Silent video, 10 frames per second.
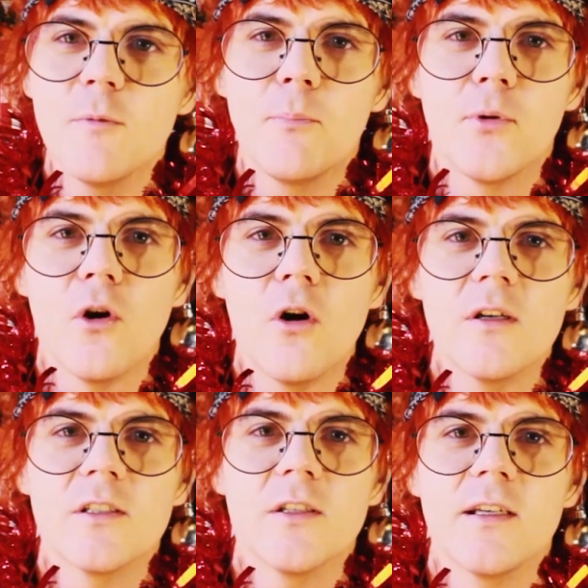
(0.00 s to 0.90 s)
the
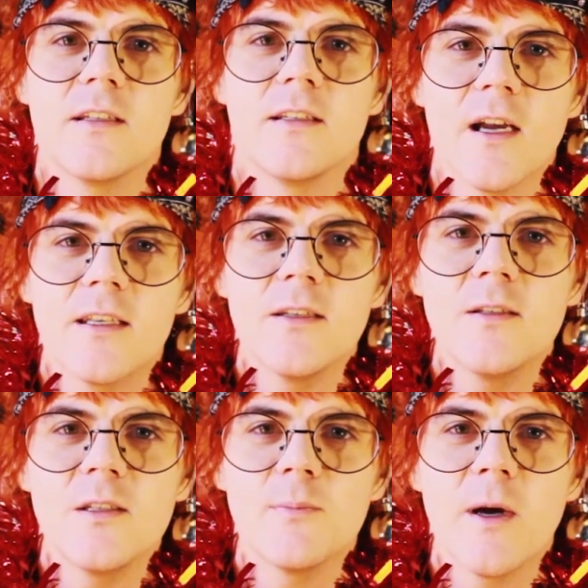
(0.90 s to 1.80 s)
plot is like
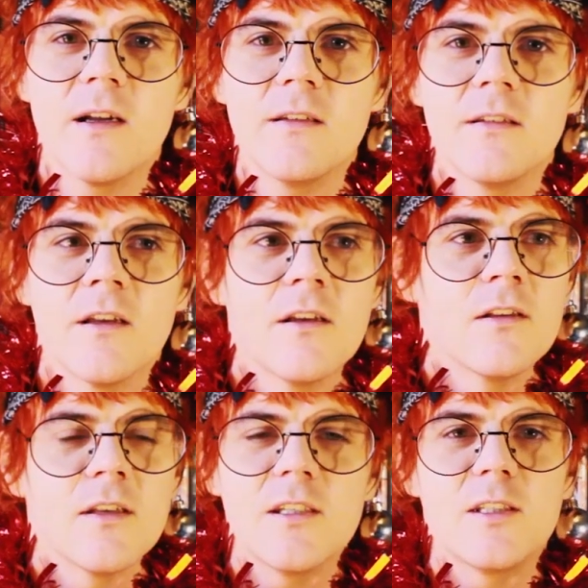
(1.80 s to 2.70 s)
Dickens, man.
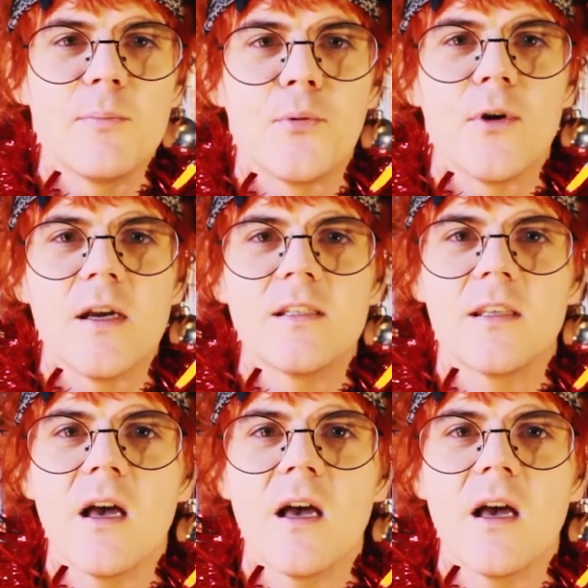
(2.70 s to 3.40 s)
This depressed